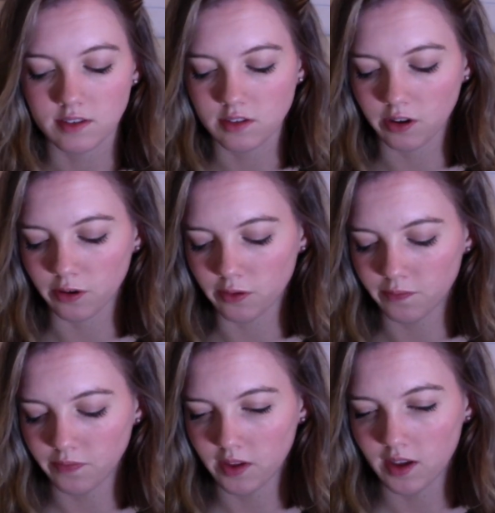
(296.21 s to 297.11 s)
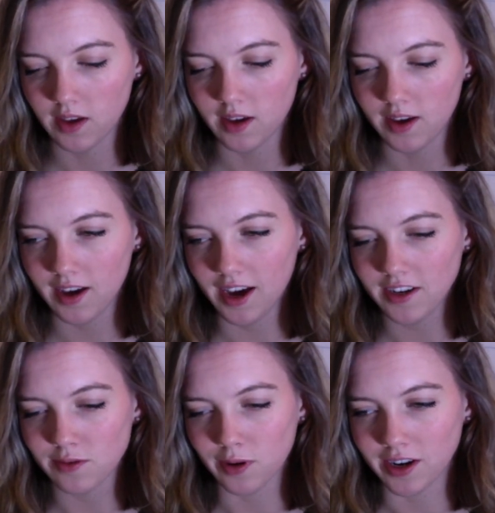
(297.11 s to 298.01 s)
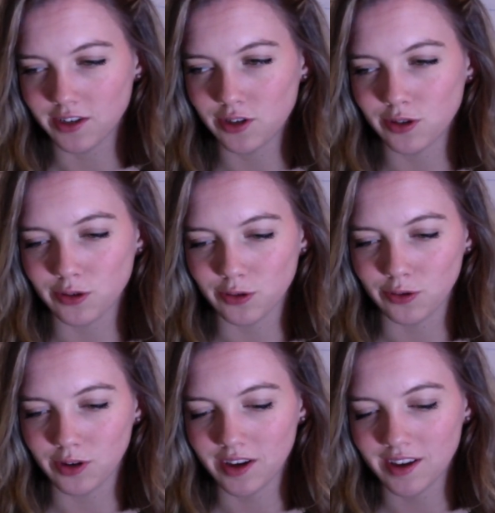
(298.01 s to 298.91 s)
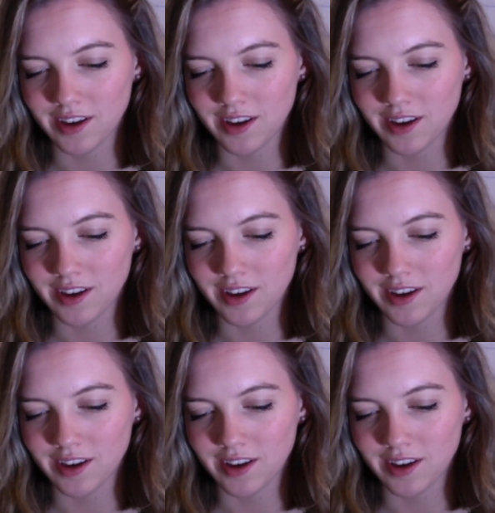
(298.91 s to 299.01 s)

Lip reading: So I just wanted to